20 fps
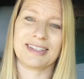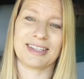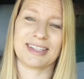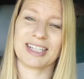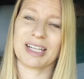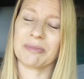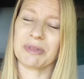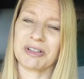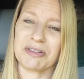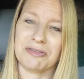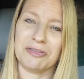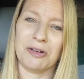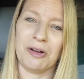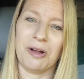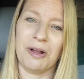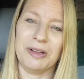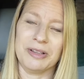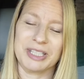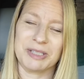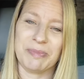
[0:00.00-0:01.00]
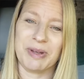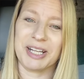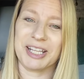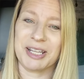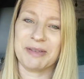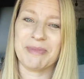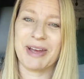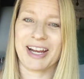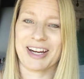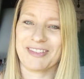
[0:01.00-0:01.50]
this summer and fall, it's been in
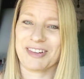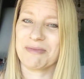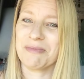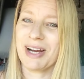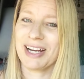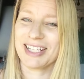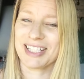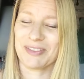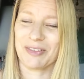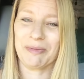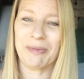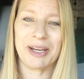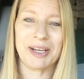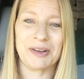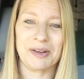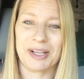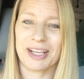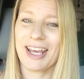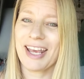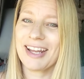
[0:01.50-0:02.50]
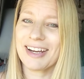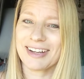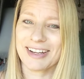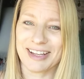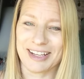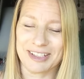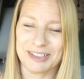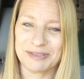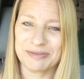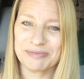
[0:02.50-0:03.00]
the back of our minds that we might go to
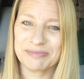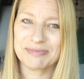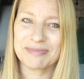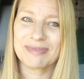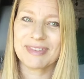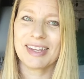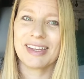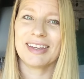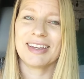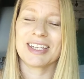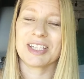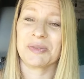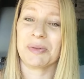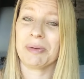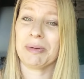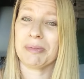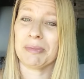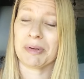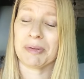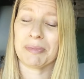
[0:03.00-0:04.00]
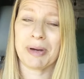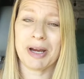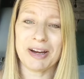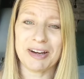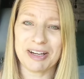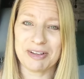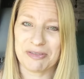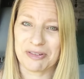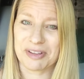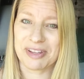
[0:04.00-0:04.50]
Canada. So we've been
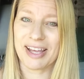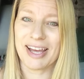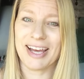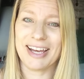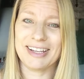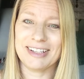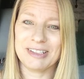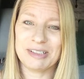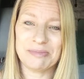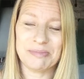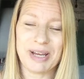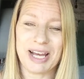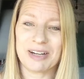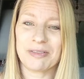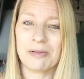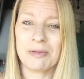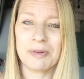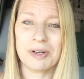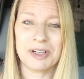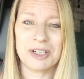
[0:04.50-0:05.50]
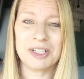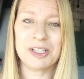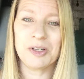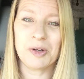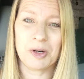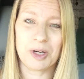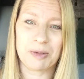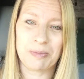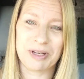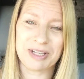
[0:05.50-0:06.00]
preparing for that. Back when we were in
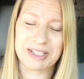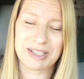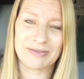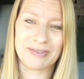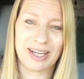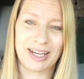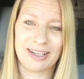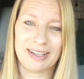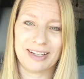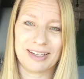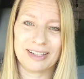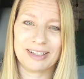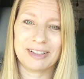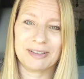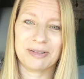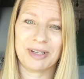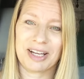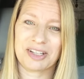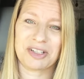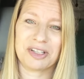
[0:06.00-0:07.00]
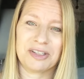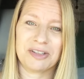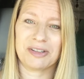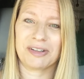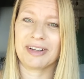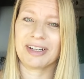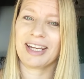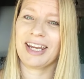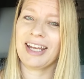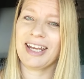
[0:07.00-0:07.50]
York, Pennsylvania, we actually took
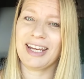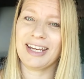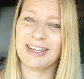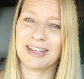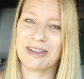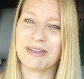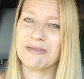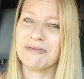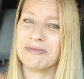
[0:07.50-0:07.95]
our kitty to the